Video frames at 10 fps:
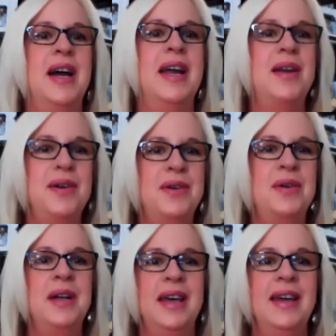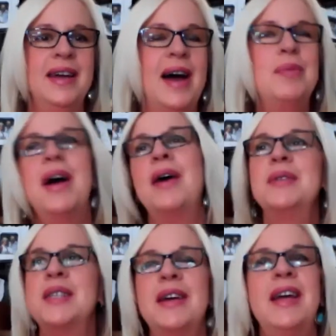I know. I, w- I
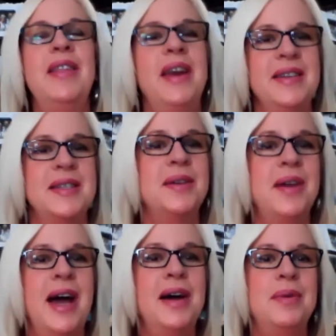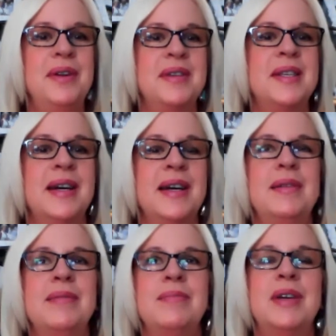was lucky that I still had one stuck
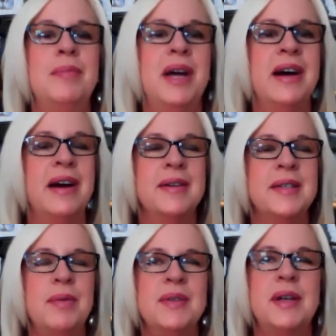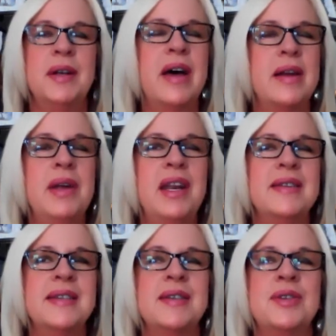in, in my car because I was in a lot of
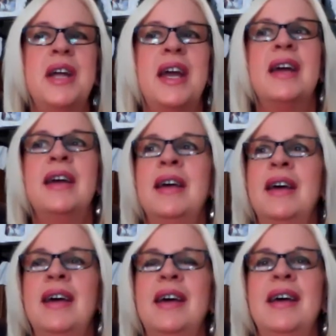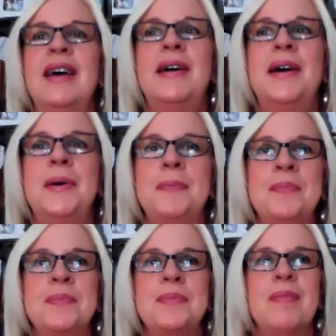meetings yesterday.
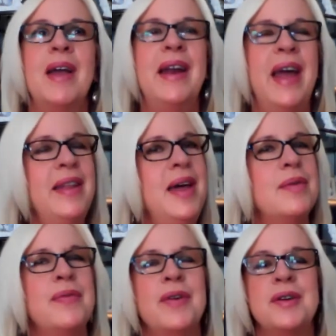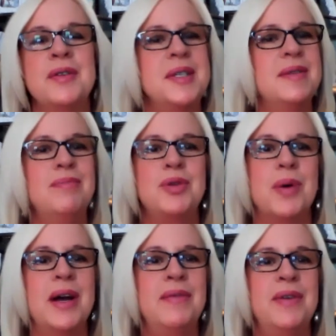Um, and I had that first
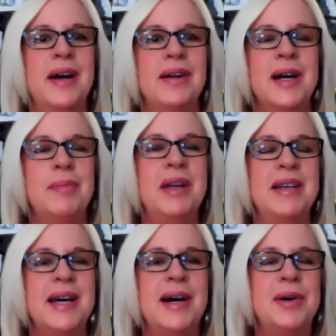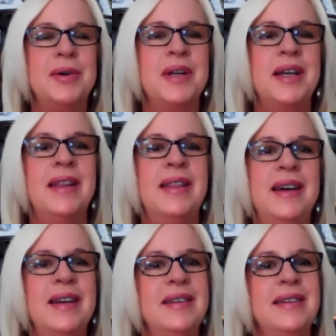dread of it all coming down. And
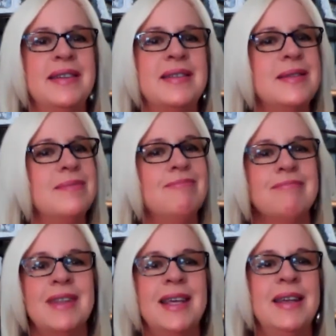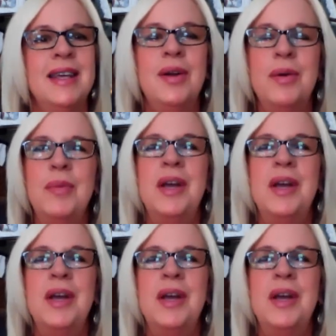then it's, you know what?